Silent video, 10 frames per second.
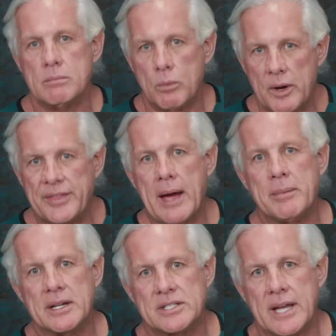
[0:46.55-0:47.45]
With that
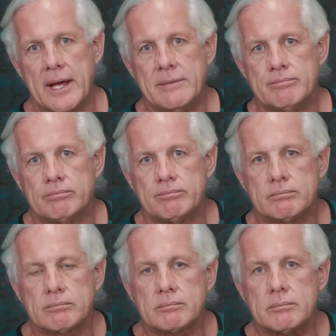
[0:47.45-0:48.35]
being said,
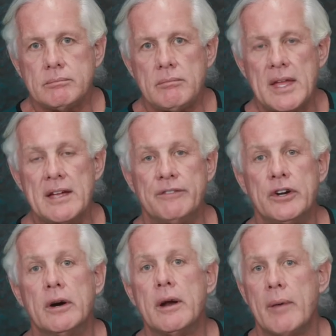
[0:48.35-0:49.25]
if
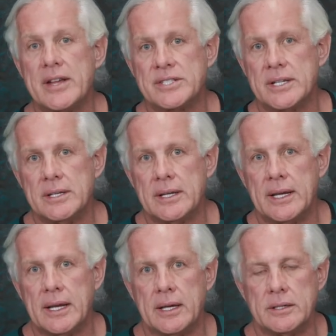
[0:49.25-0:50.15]
you're interested
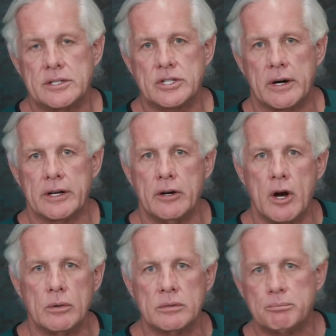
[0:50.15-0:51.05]
in starting your
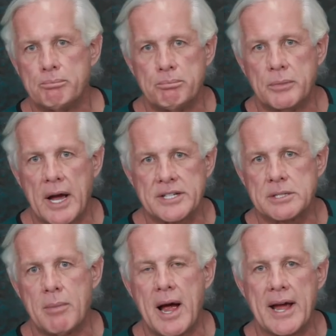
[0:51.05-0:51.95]
own
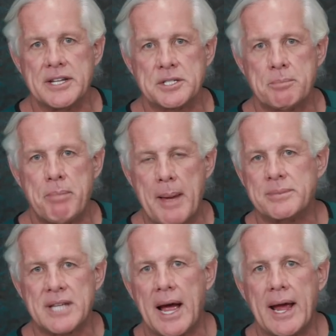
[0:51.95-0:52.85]
customized
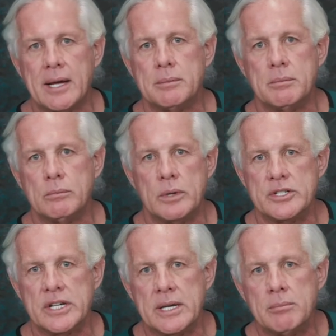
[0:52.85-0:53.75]
peptide
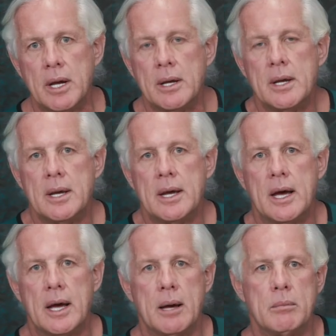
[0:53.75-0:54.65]
regime,
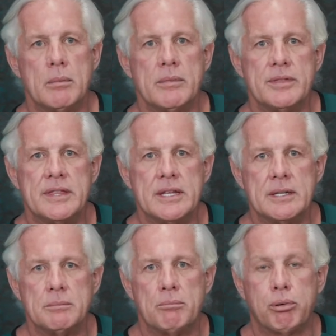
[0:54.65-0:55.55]

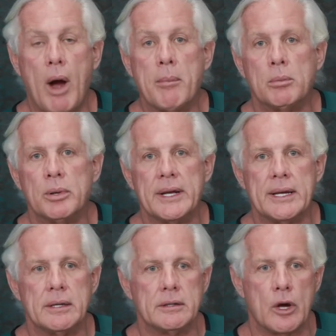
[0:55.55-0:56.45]
then
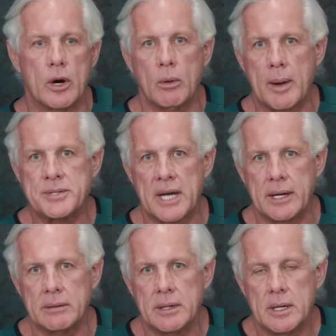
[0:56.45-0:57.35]
probably go to our
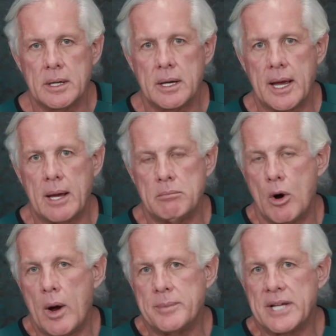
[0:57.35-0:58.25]
website at
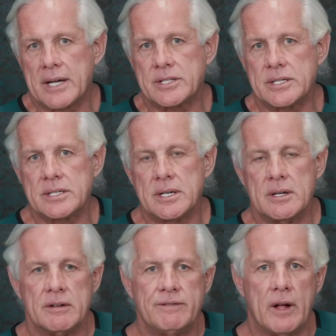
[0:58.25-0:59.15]
Moab, Texas,
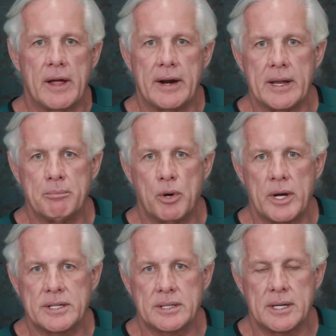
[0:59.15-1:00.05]
fill out an
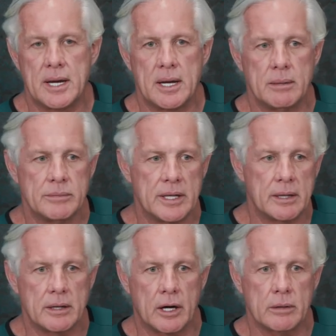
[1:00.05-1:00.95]
input,
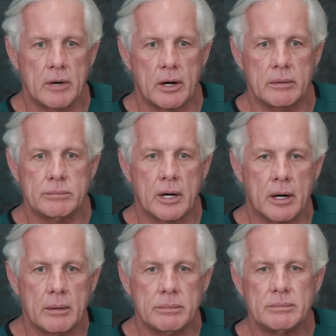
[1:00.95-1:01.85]

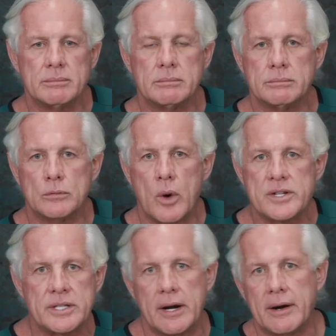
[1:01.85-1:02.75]
our
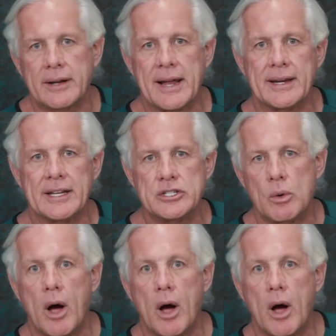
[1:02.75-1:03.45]
questionnaire to kind of get you